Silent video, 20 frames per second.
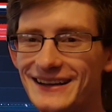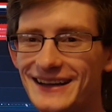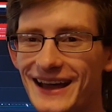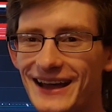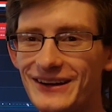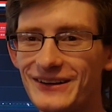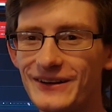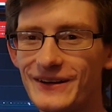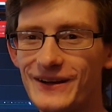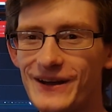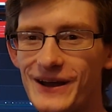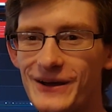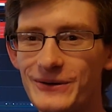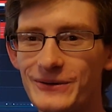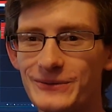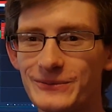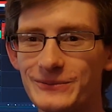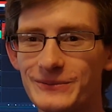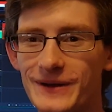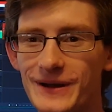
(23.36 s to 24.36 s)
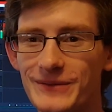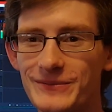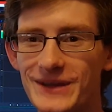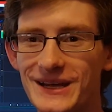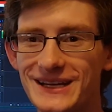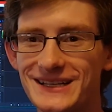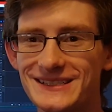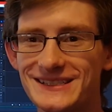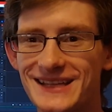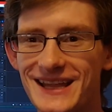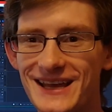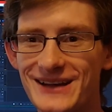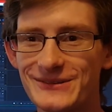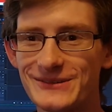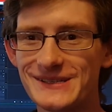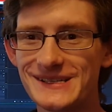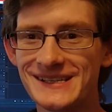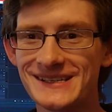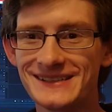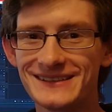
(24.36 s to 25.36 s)
don't know how I managed that
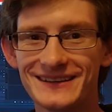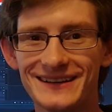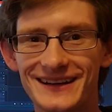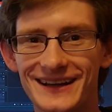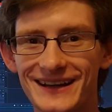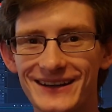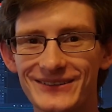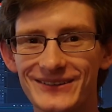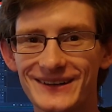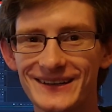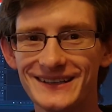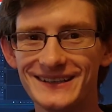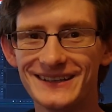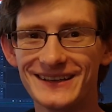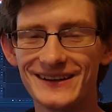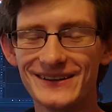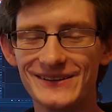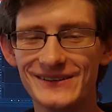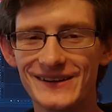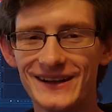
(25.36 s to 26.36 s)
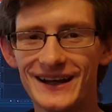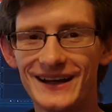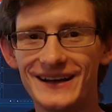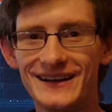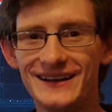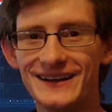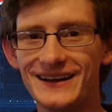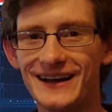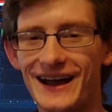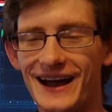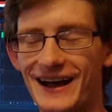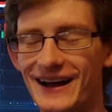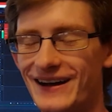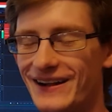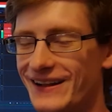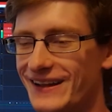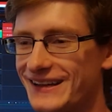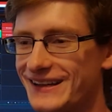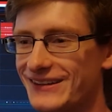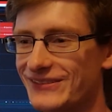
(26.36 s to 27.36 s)
one. I really don't.
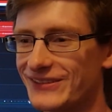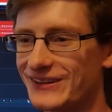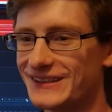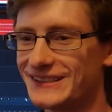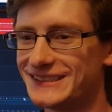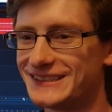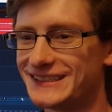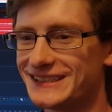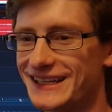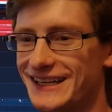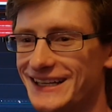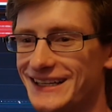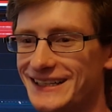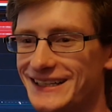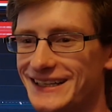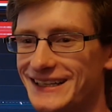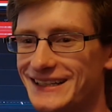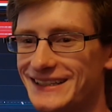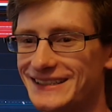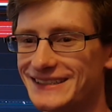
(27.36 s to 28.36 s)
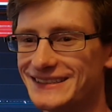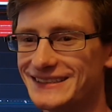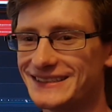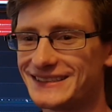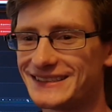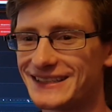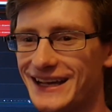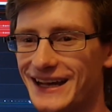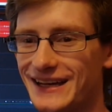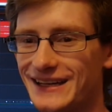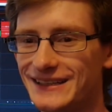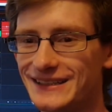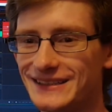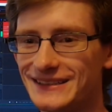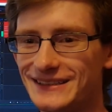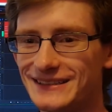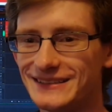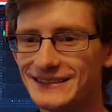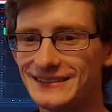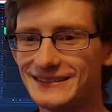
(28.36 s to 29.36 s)
All I can really say is
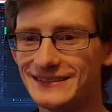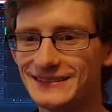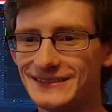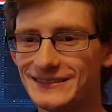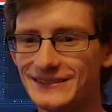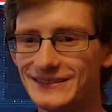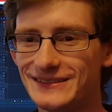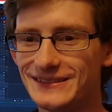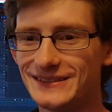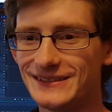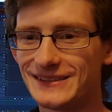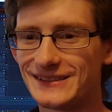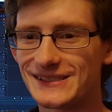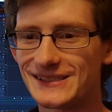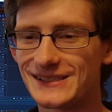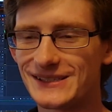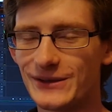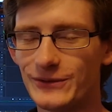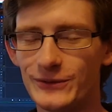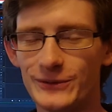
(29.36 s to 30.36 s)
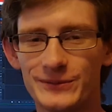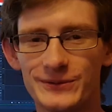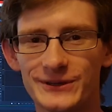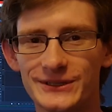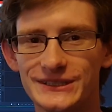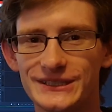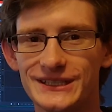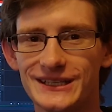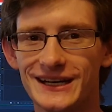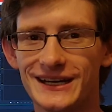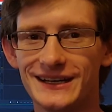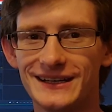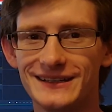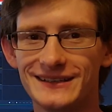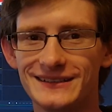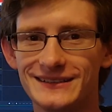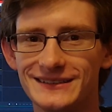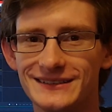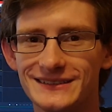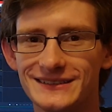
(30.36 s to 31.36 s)
I so appreciate
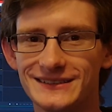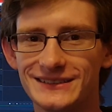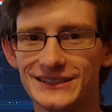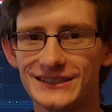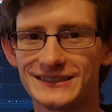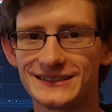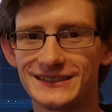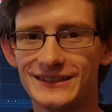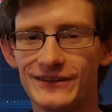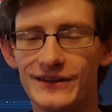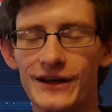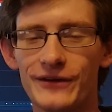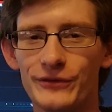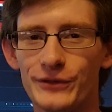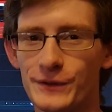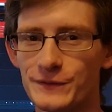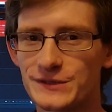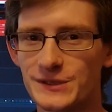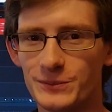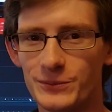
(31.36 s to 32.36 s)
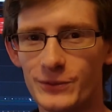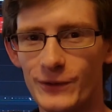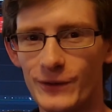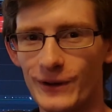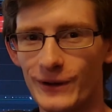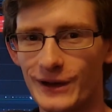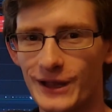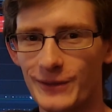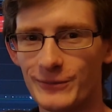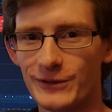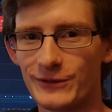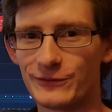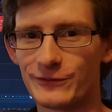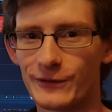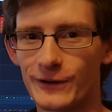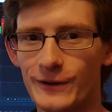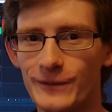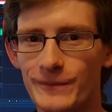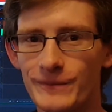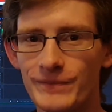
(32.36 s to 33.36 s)
just the level of support coming
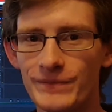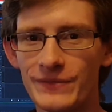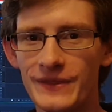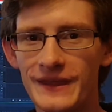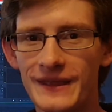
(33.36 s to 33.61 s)
from